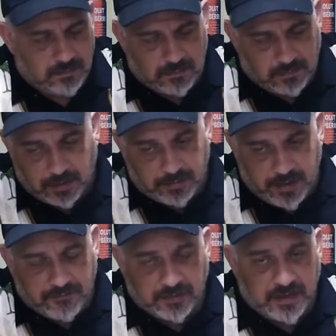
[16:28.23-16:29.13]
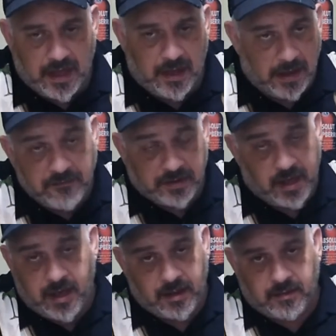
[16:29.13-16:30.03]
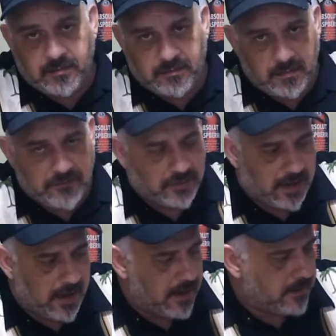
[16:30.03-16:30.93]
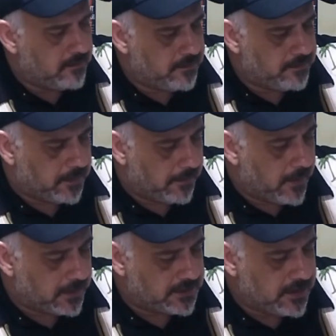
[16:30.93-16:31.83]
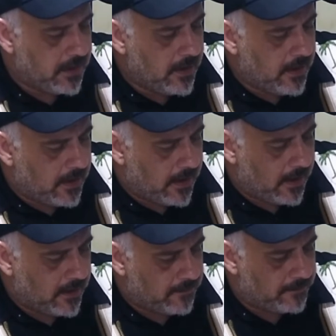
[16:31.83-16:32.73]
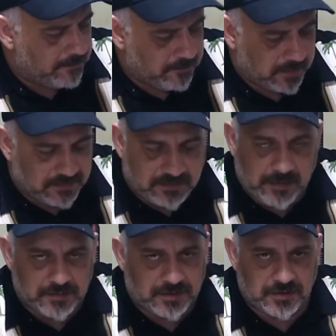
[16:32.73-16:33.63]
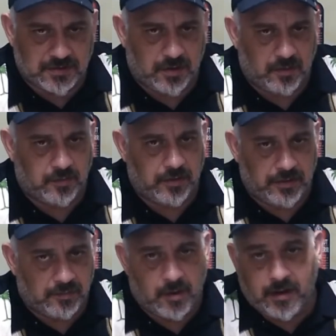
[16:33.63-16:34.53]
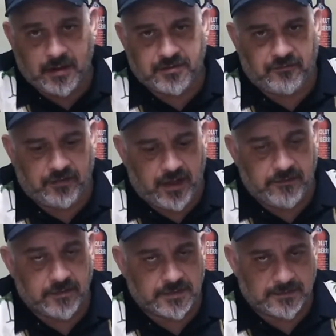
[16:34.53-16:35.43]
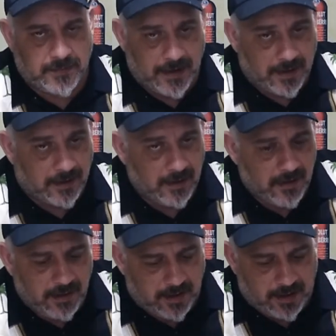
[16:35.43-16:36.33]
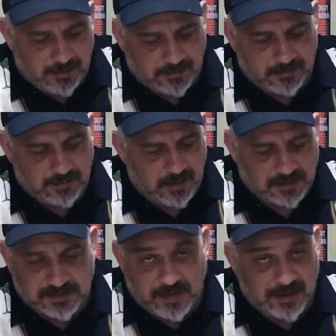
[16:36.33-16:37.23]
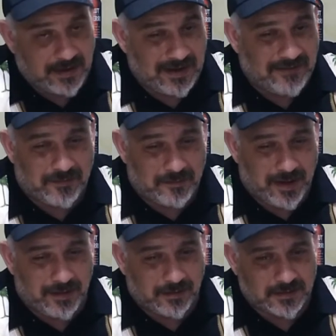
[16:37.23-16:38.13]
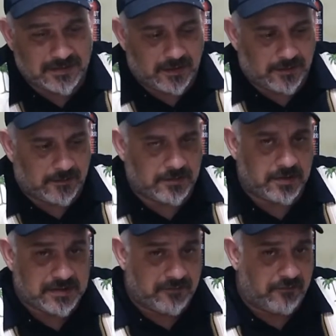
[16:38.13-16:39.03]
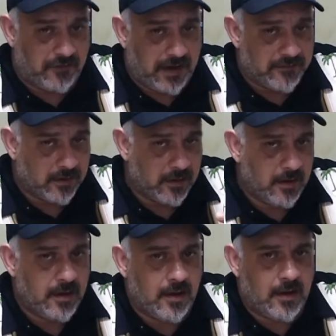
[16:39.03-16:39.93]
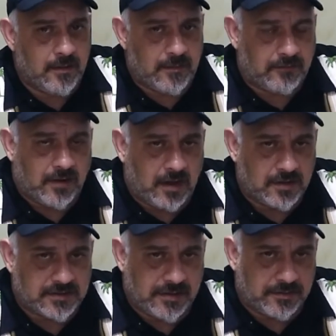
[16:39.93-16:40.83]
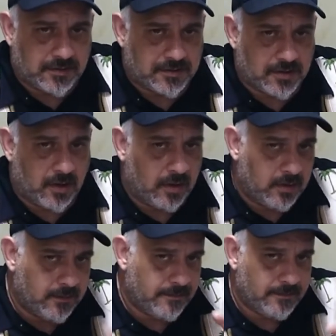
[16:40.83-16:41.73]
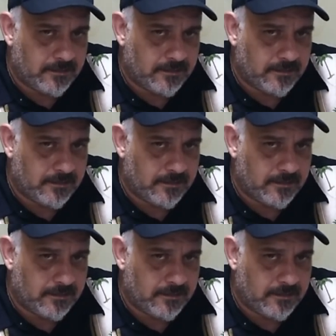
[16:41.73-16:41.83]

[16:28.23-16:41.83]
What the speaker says: nearly every day, pretty much. But temperature control really brought out the flavor to me and it just made it even better. So do yourself a favor. If you're not using temperature control,